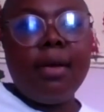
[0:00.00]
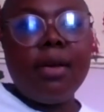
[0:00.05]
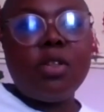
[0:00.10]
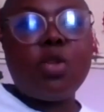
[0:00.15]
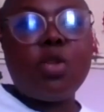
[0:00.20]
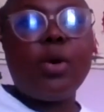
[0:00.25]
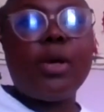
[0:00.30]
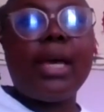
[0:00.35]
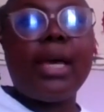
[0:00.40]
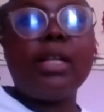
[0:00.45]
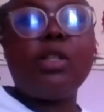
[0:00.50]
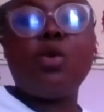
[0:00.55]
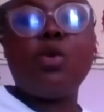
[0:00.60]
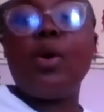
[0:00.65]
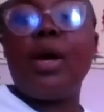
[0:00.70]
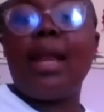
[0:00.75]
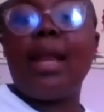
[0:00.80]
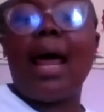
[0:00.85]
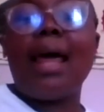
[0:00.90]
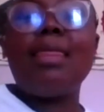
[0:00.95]
to get
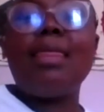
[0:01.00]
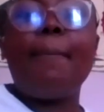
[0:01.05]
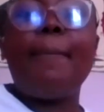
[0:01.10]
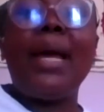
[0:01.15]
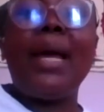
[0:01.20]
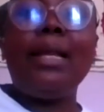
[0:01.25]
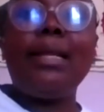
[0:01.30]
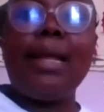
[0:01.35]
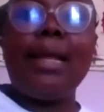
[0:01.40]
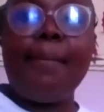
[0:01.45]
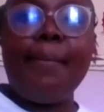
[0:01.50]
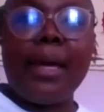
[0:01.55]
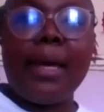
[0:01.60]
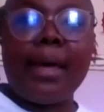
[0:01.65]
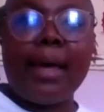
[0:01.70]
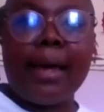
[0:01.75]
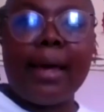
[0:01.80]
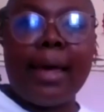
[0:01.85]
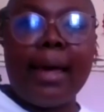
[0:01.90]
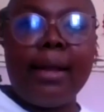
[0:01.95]
to another
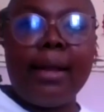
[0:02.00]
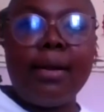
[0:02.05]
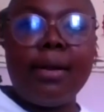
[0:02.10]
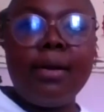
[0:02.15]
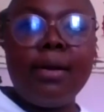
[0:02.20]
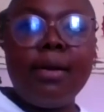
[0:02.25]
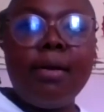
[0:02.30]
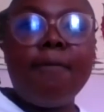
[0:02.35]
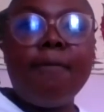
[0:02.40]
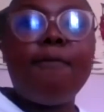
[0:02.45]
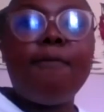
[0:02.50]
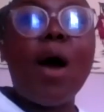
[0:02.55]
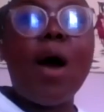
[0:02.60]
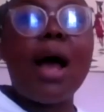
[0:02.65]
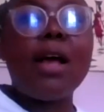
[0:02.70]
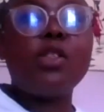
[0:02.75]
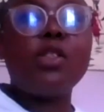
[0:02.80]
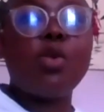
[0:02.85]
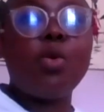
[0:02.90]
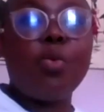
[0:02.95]
pandemic again for
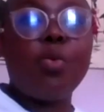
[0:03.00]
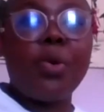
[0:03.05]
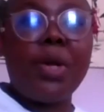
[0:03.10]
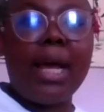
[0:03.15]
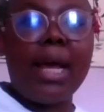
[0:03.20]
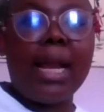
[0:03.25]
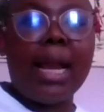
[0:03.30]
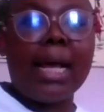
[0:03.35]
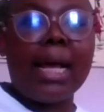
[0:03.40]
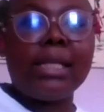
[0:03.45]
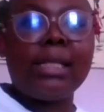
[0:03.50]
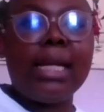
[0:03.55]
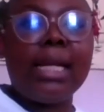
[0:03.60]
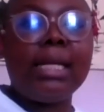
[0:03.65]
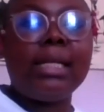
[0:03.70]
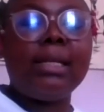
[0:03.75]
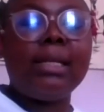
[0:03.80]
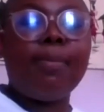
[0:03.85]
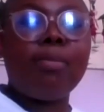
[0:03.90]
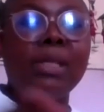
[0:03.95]
us to realize that